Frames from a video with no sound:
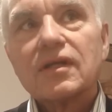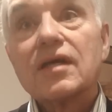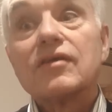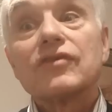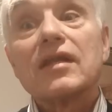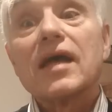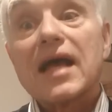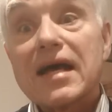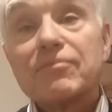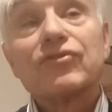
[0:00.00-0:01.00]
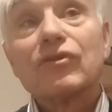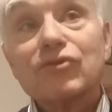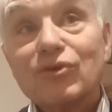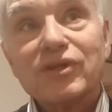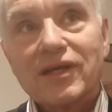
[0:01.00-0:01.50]
It is an
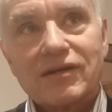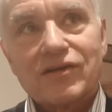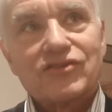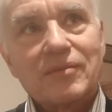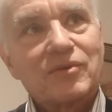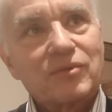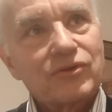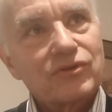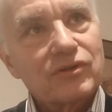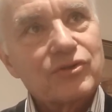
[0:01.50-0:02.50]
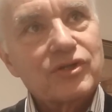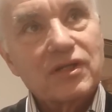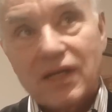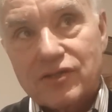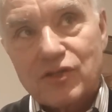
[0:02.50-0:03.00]
absolutely unacceptable solution, and
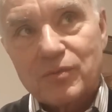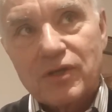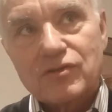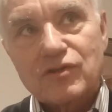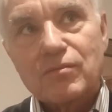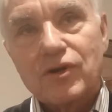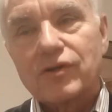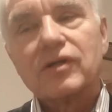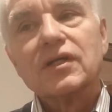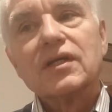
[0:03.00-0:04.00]
not just because it's murder.